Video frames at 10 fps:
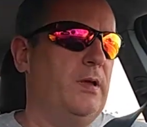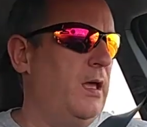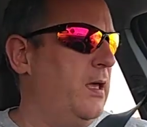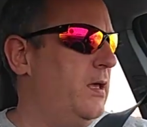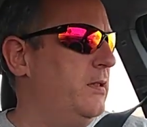
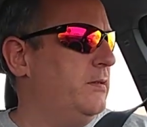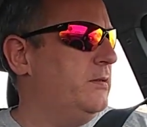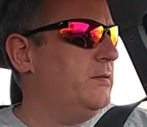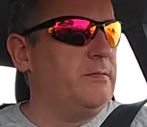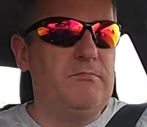
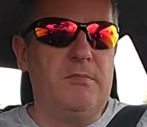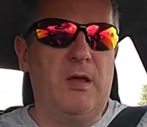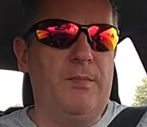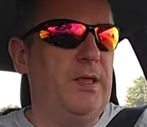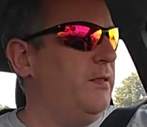And,
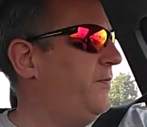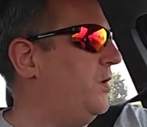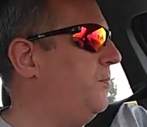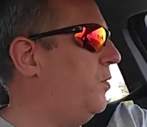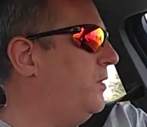I mean, the
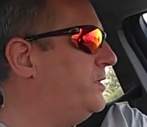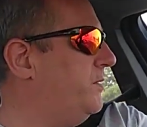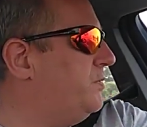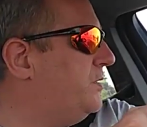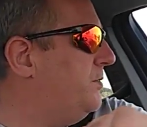viewpoint
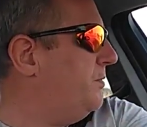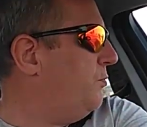seems to...